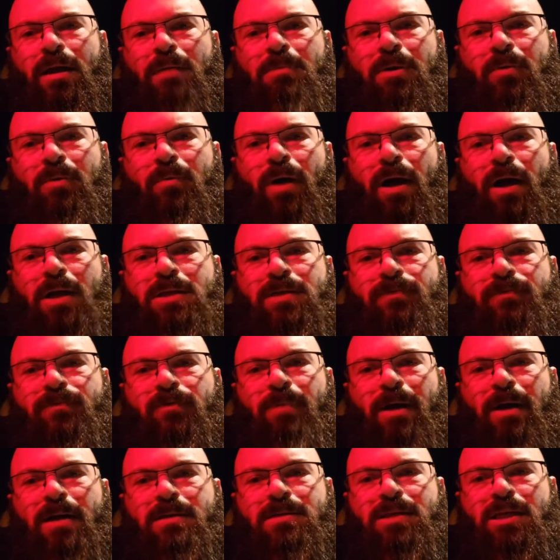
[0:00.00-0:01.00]
Been watching for
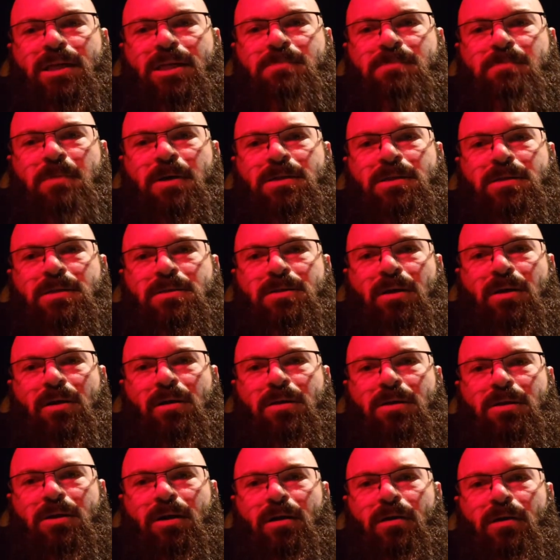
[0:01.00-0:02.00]
about 6 months. I
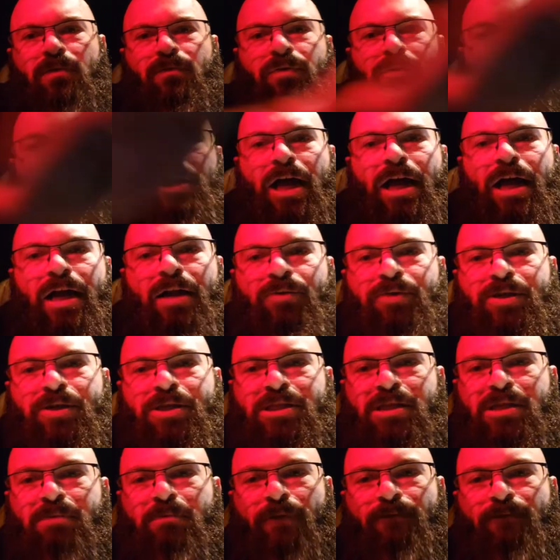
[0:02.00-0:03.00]
started carnivore diet on
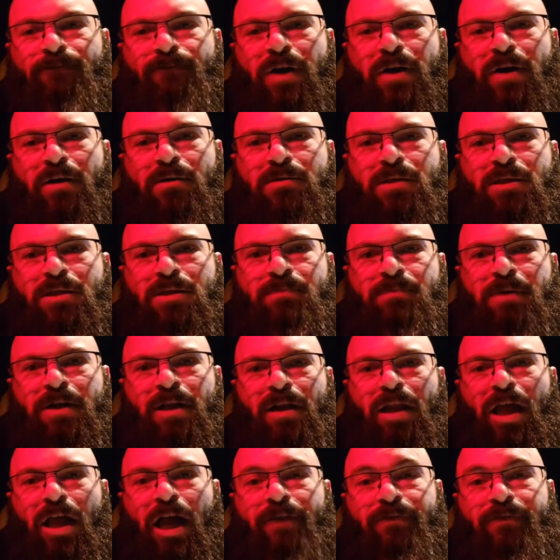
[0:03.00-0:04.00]
December 1st. It's been
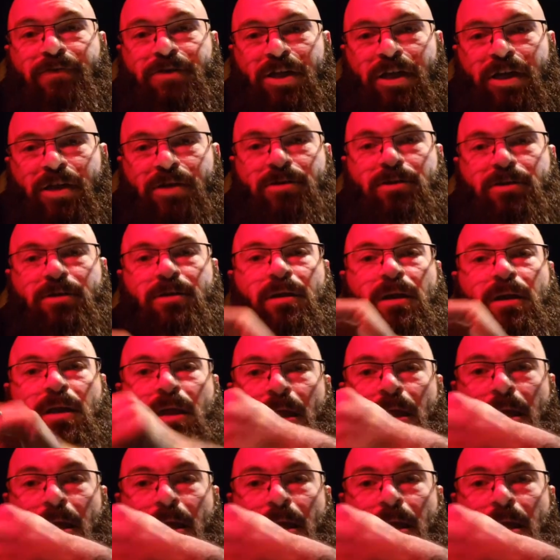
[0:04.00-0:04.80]
a life changer.